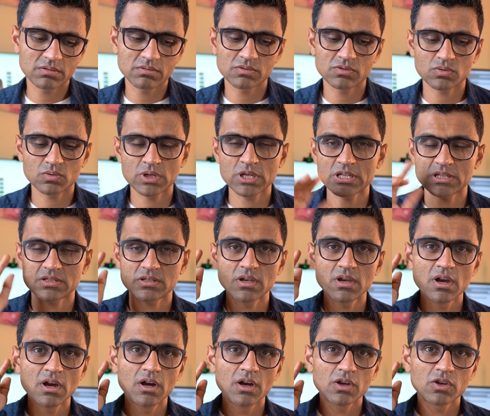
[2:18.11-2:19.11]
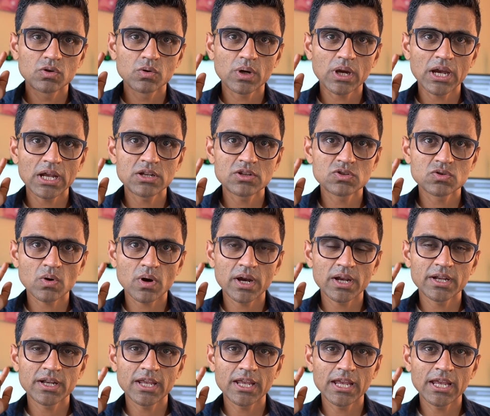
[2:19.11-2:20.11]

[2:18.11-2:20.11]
So yes, you can join